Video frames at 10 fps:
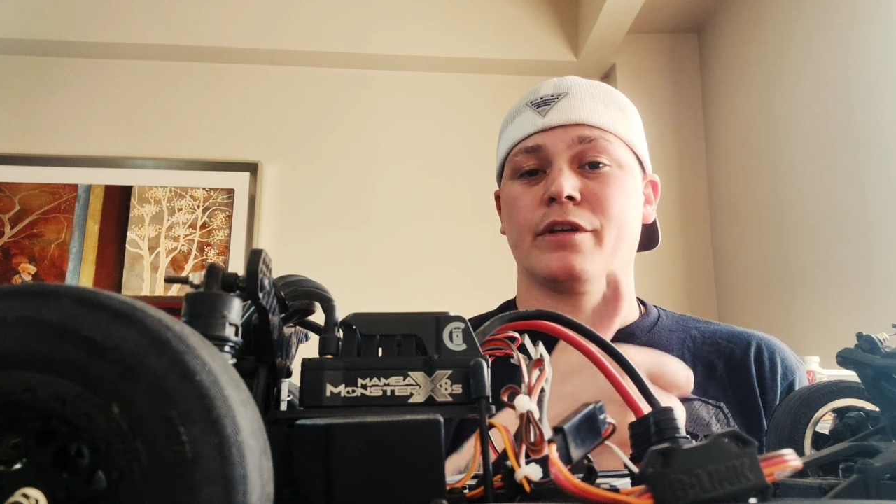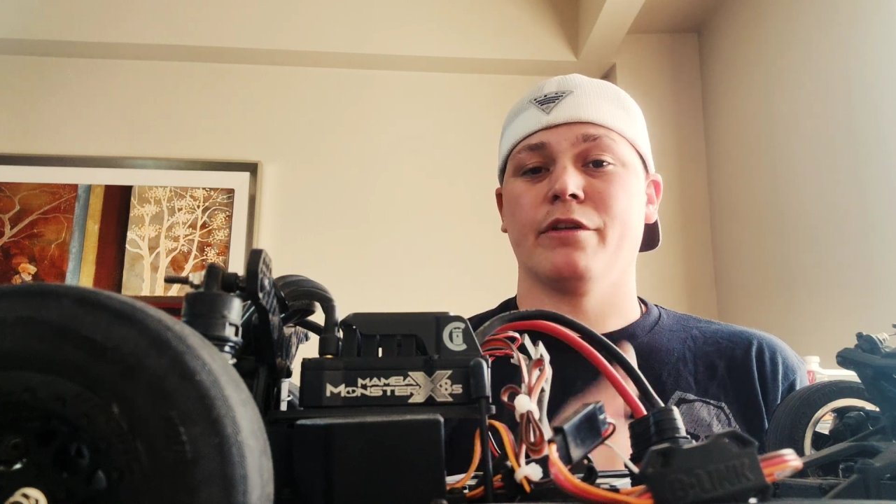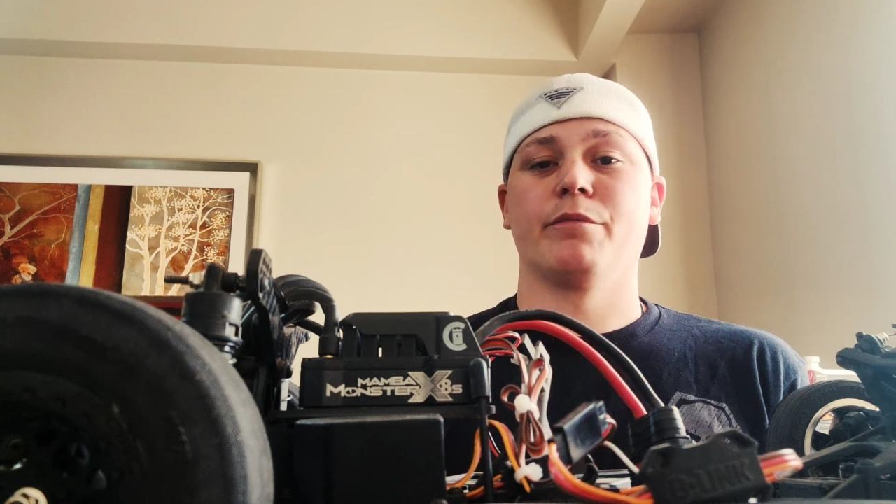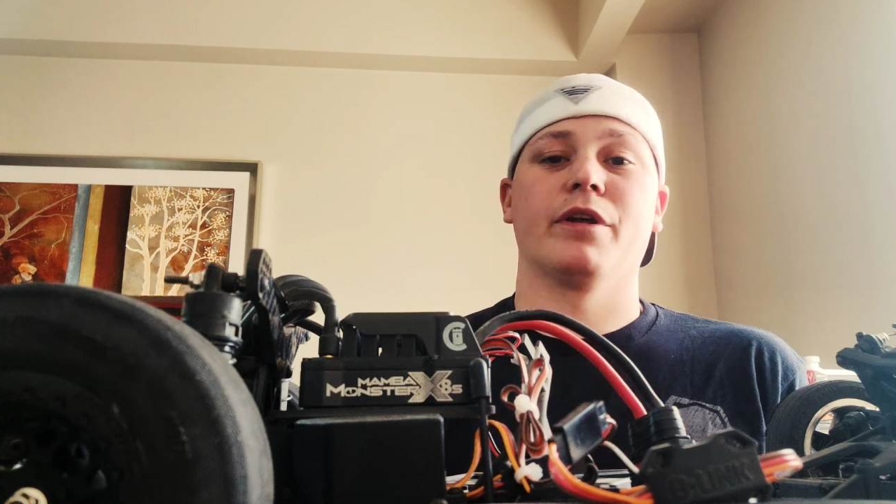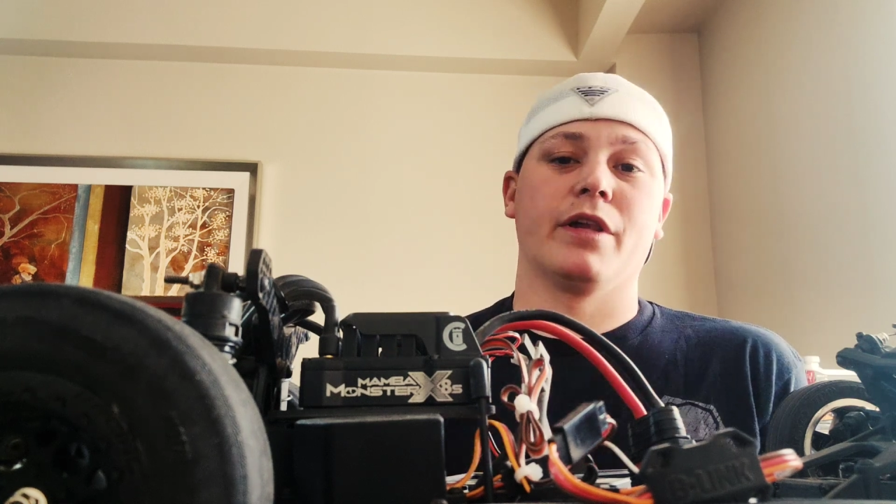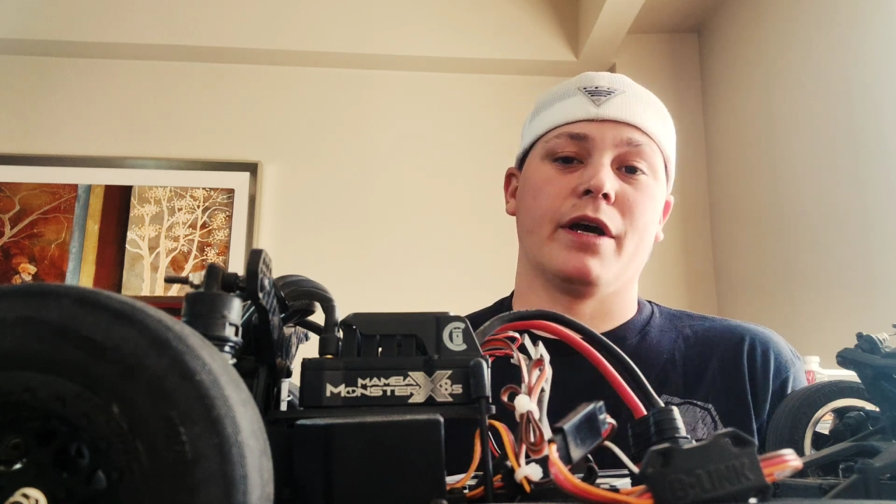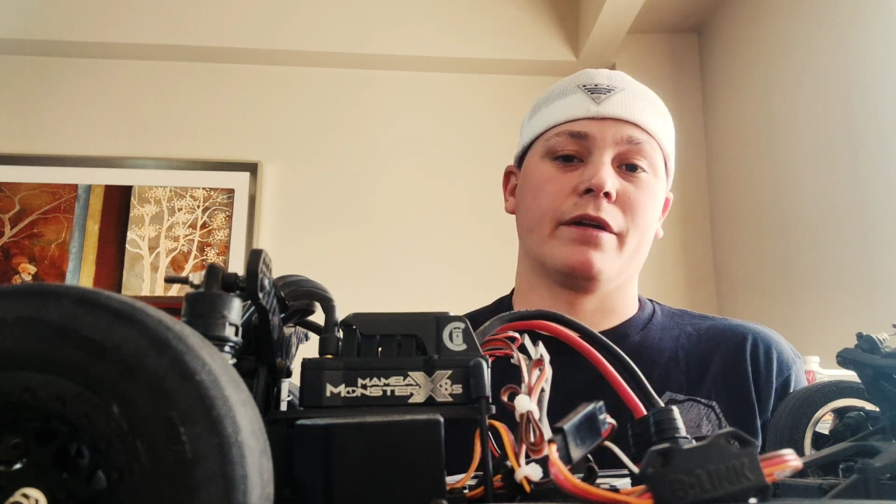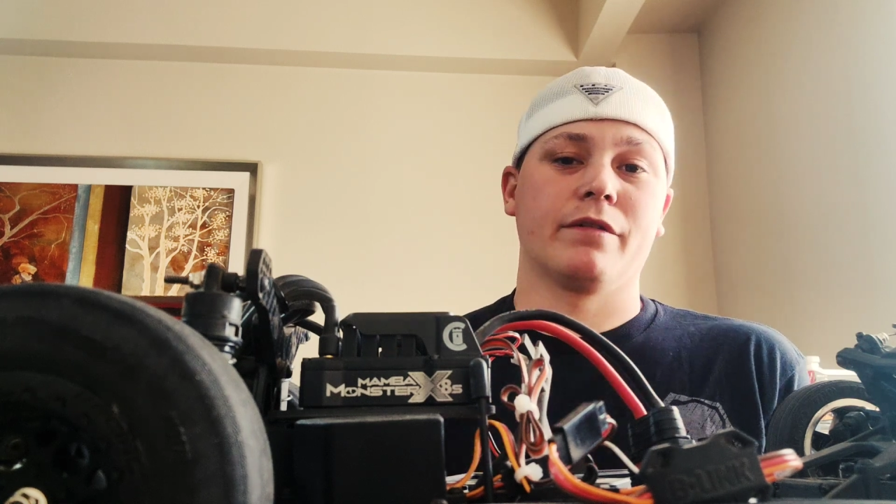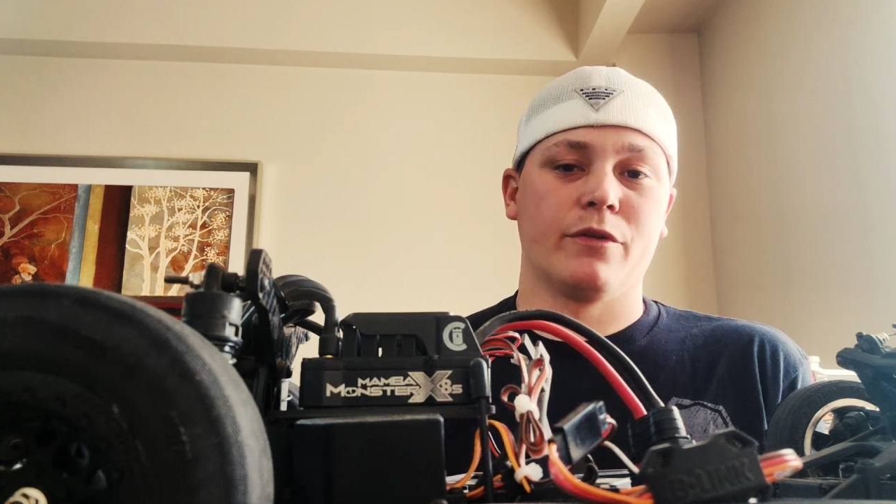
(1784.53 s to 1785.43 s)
give me a like.